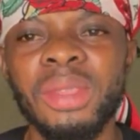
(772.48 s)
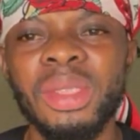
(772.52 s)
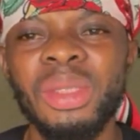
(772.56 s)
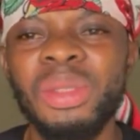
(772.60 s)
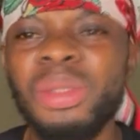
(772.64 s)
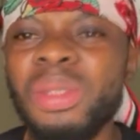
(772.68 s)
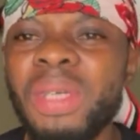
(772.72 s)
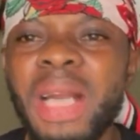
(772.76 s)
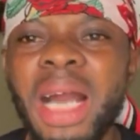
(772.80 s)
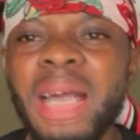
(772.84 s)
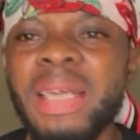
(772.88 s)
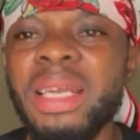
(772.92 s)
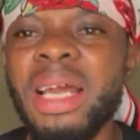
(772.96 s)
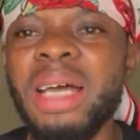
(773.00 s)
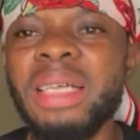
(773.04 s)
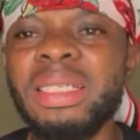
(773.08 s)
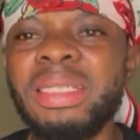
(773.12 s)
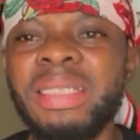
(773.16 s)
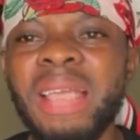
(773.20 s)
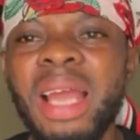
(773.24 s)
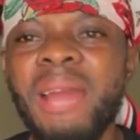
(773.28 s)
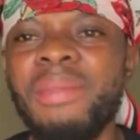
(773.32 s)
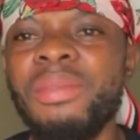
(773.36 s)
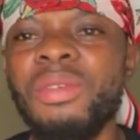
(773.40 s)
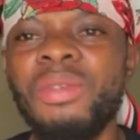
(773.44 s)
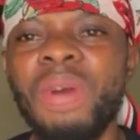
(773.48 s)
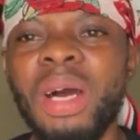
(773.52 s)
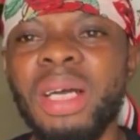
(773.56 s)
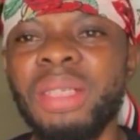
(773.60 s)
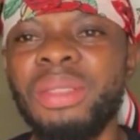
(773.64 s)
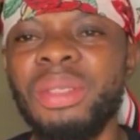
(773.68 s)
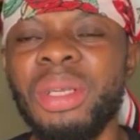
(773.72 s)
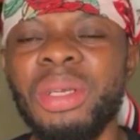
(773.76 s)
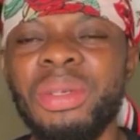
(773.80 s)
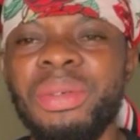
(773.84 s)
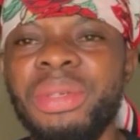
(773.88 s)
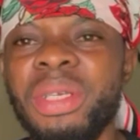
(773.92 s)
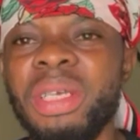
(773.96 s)
You cannot tell me what
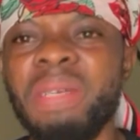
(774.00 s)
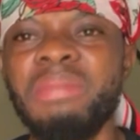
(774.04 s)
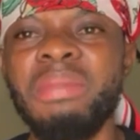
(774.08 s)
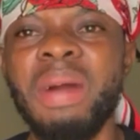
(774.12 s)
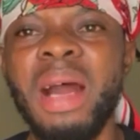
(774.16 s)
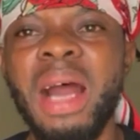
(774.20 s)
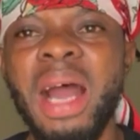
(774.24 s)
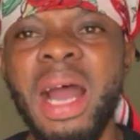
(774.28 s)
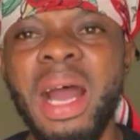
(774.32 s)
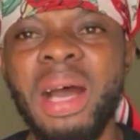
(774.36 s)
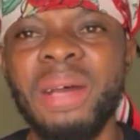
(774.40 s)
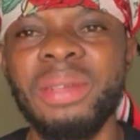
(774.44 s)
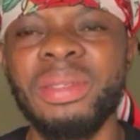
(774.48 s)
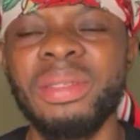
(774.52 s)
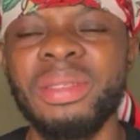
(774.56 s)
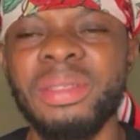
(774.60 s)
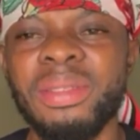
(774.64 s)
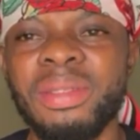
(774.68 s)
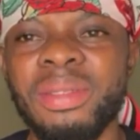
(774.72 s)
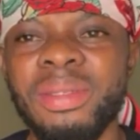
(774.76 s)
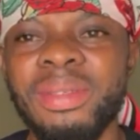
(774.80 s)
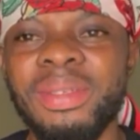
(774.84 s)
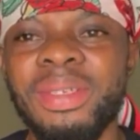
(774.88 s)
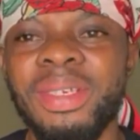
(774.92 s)
to do in my house.